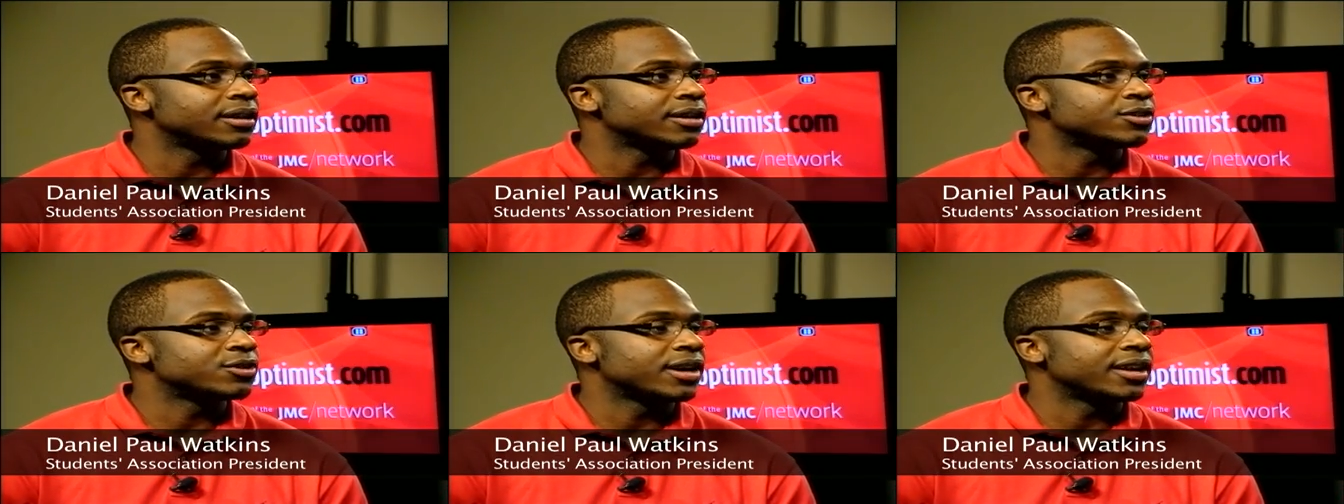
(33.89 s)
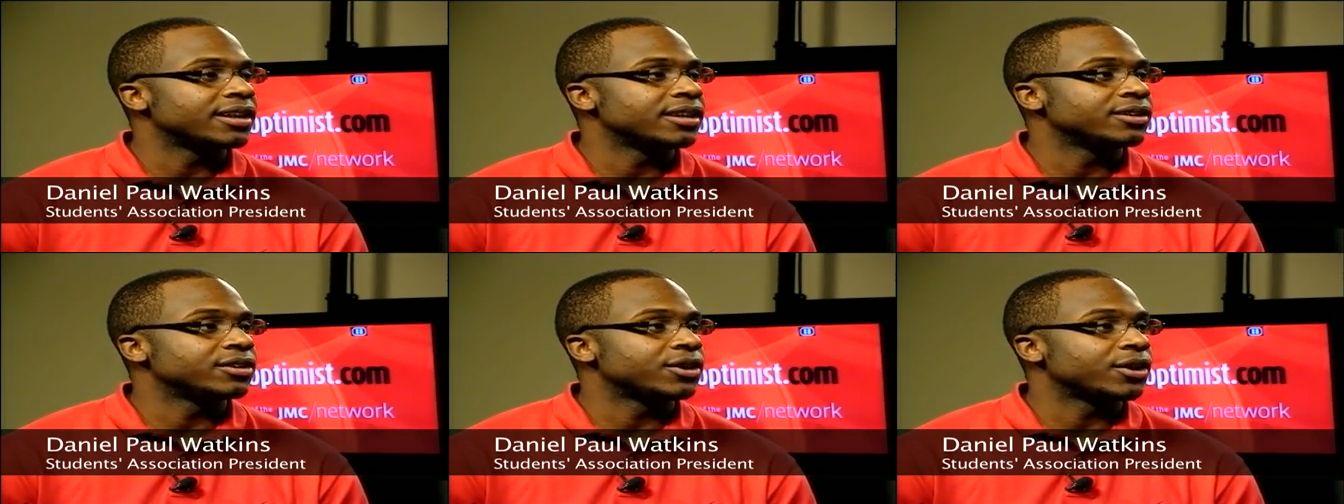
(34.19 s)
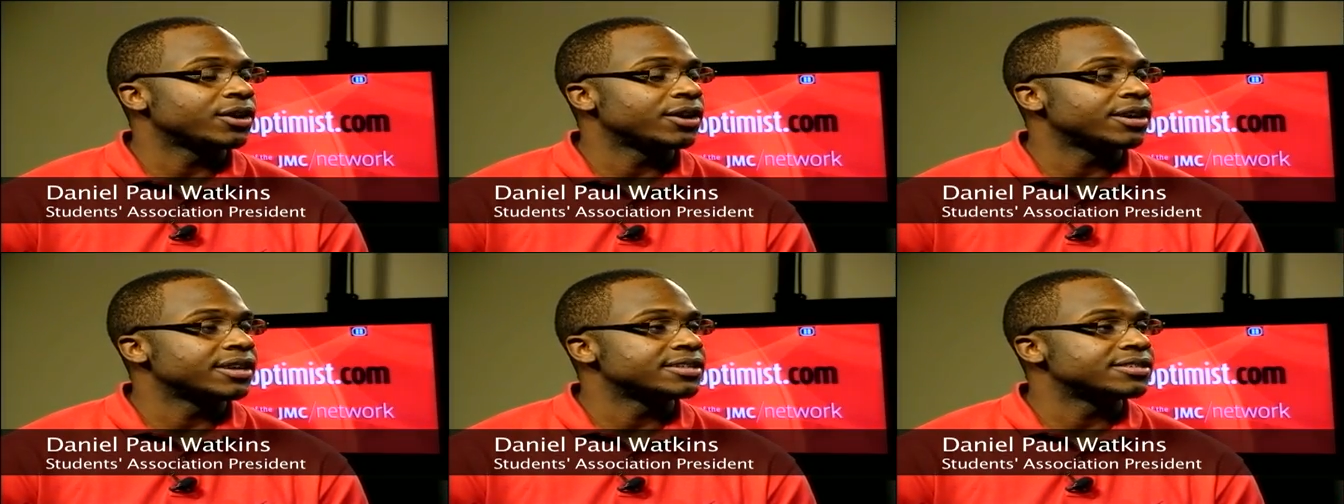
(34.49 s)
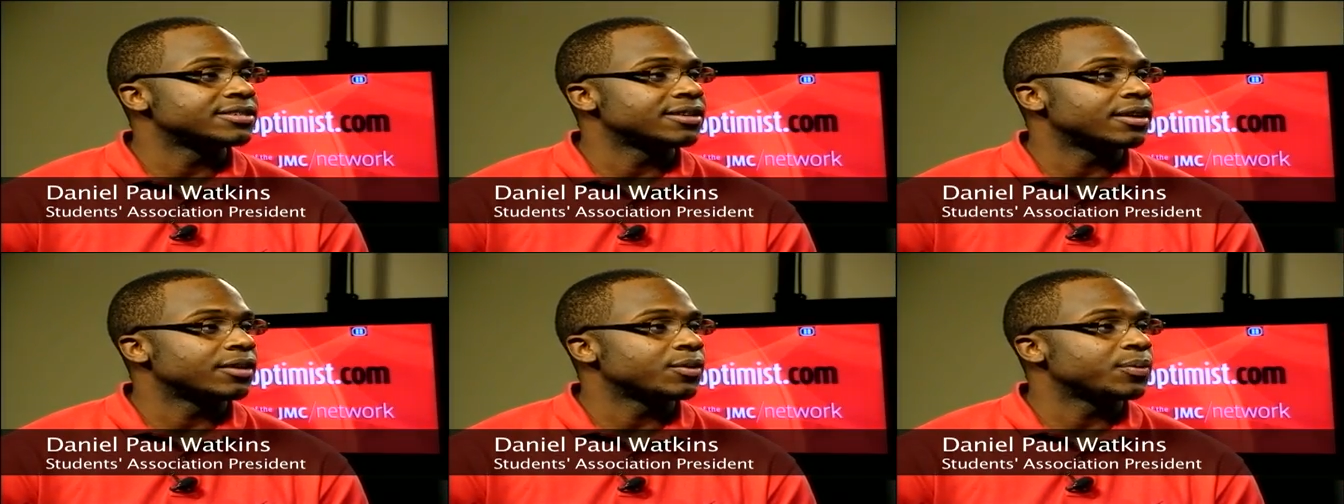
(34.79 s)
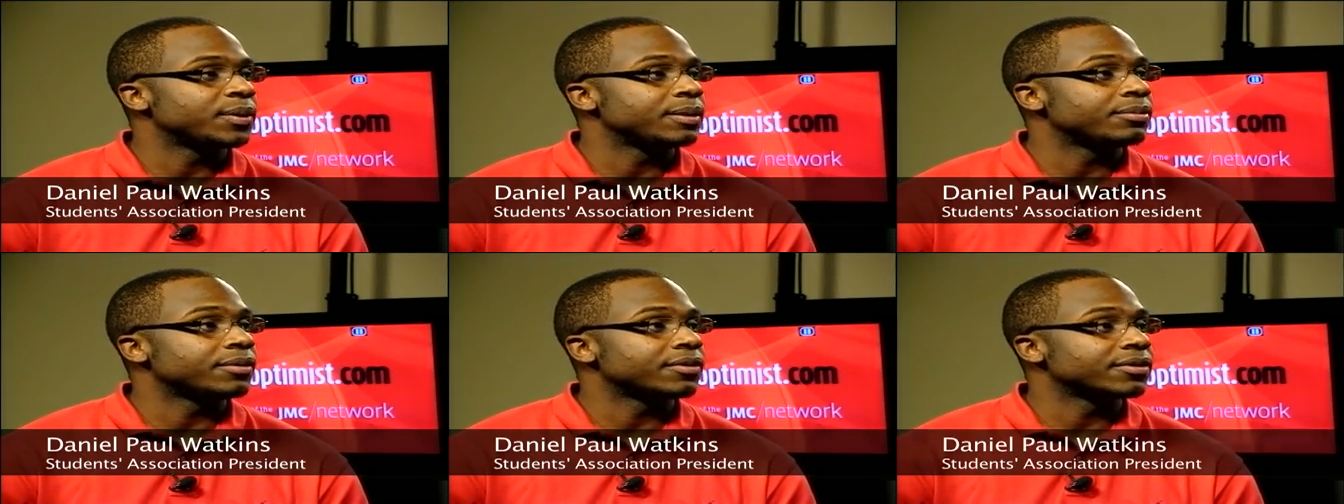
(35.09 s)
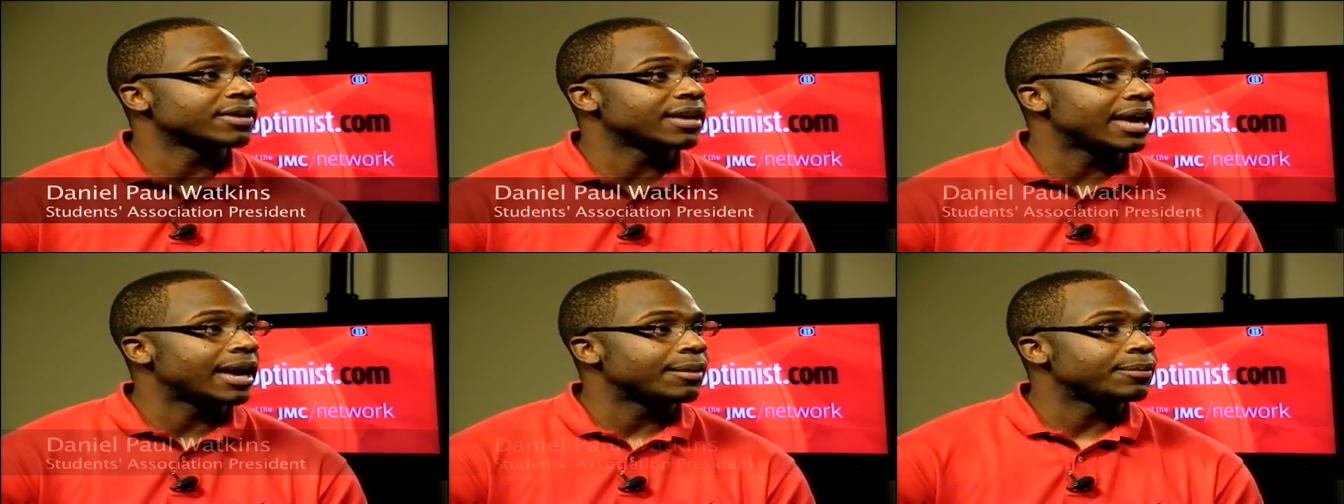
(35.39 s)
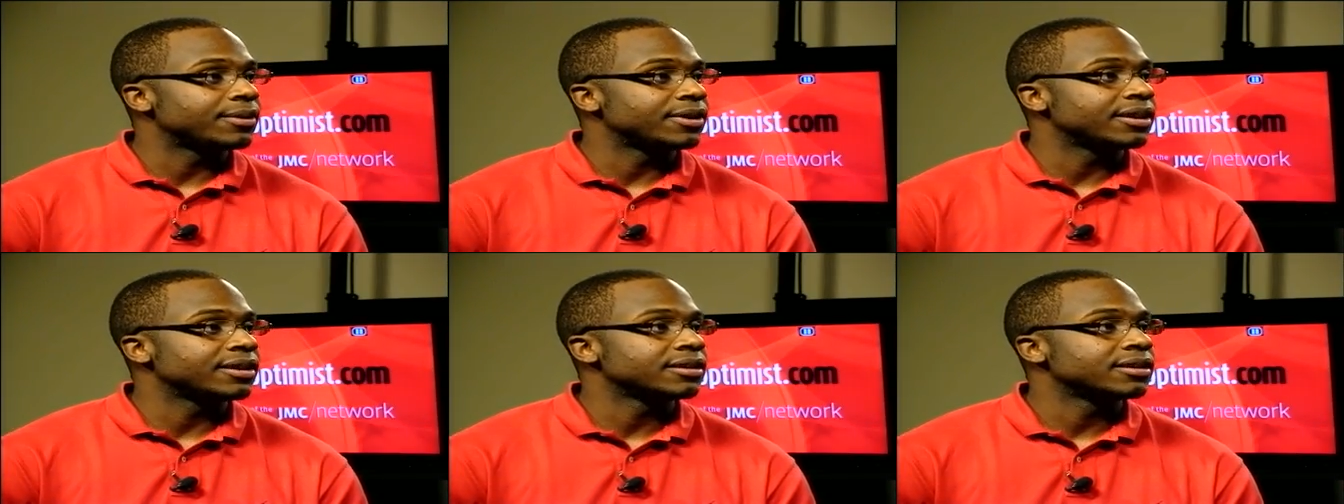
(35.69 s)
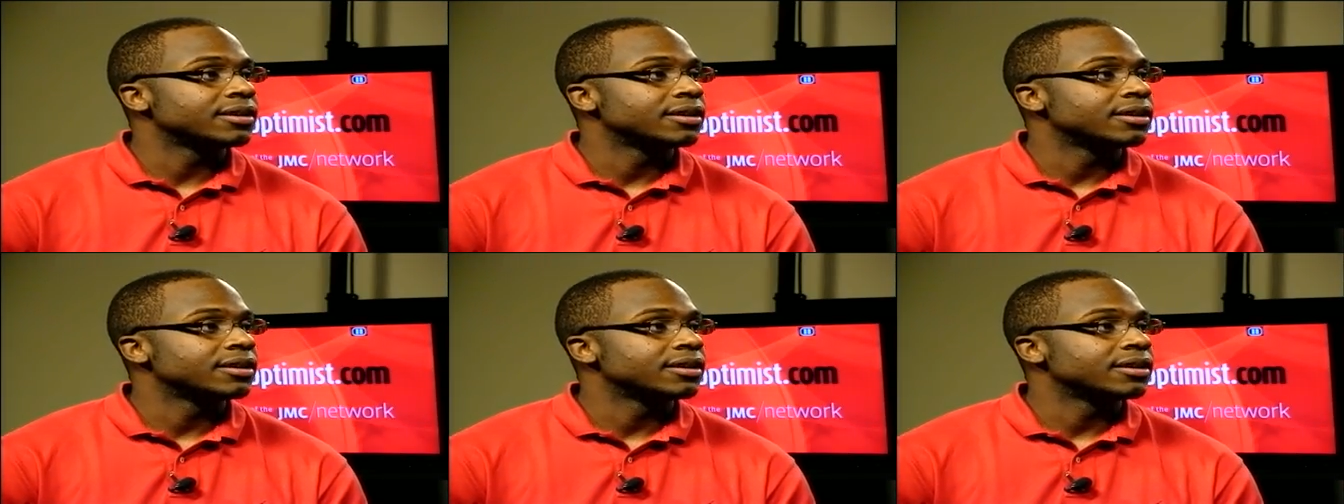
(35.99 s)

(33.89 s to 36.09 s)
tried to encourage the other people on the cabinet,